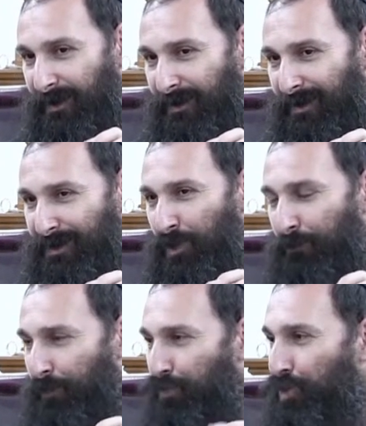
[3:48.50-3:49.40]
it's
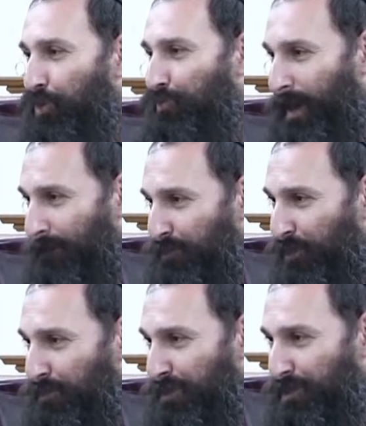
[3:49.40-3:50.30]
not programmed
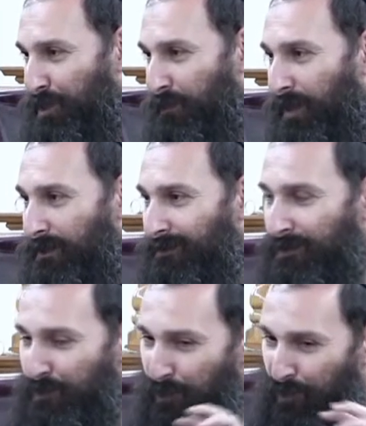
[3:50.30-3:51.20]
on the neshama.
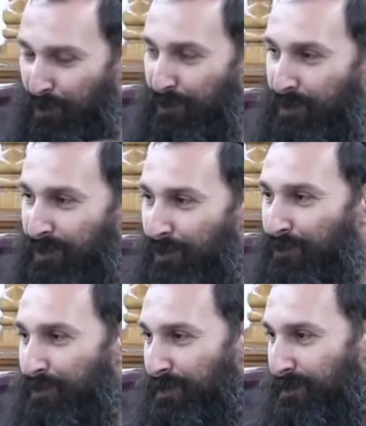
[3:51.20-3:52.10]
It's more on
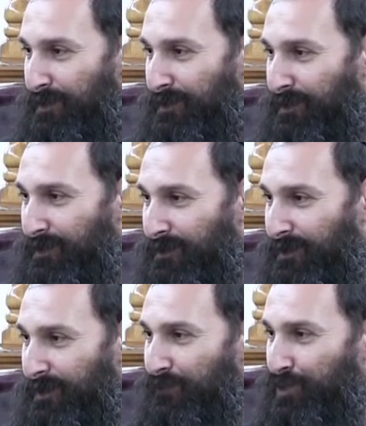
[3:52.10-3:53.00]

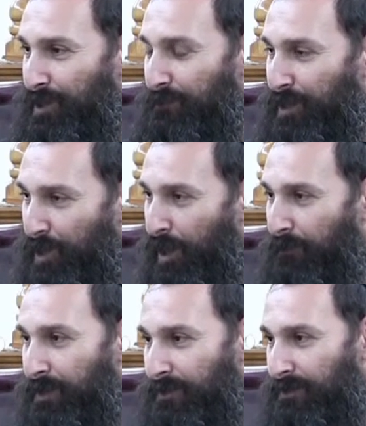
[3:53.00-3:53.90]
the levushim, the
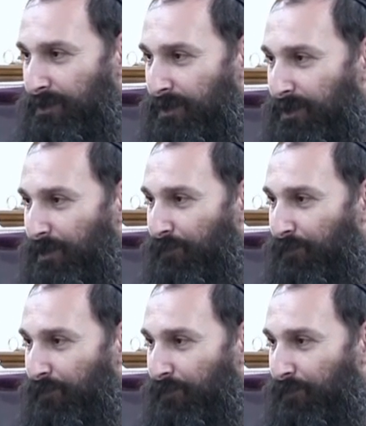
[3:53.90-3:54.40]
garments of